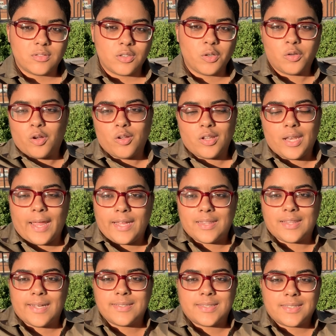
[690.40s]
You know, like
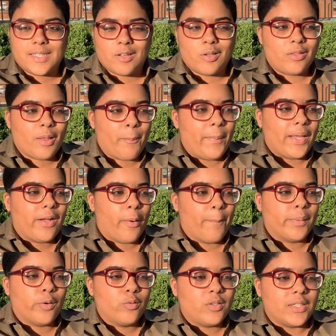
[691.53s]
that's the main
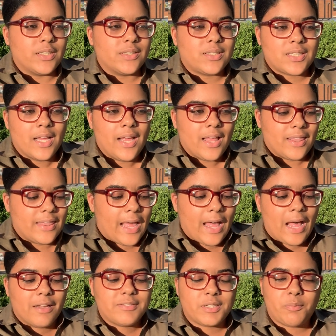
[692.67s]
components that
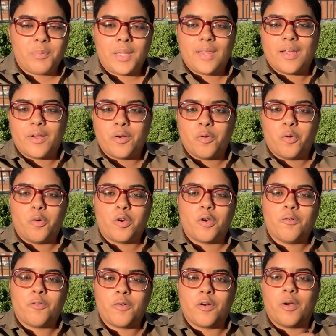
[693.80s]
have to be there in
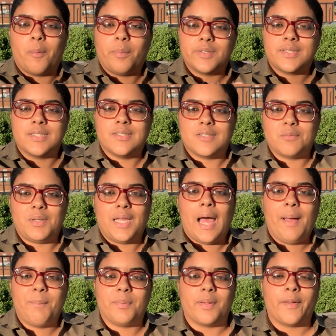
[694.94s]
order for a person to be
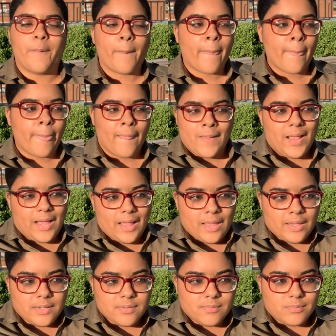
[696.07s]
happy.
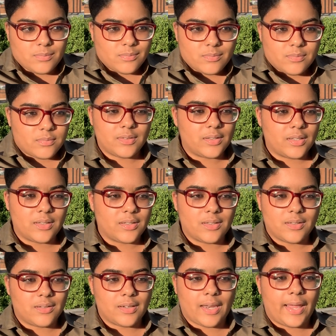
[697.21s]
And
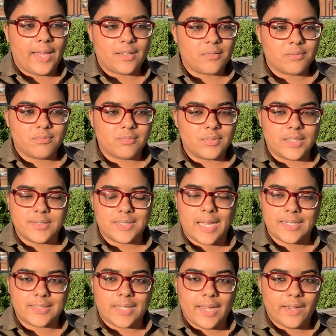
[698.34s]
like, it's
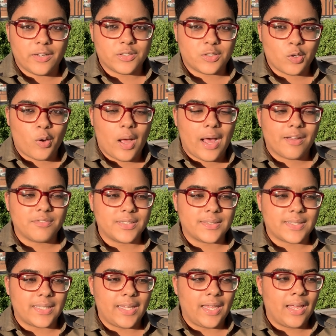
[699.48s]
not there. So
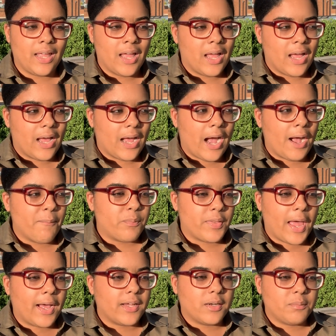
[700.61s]
obviously I'm
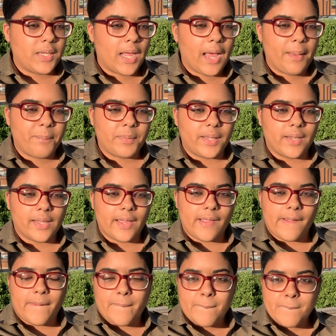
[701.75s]
not gonna be happy.
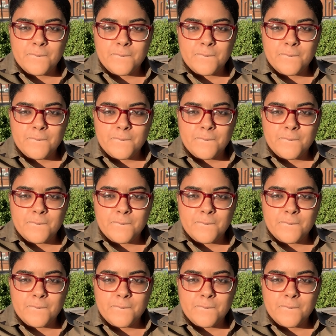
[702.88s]
Like,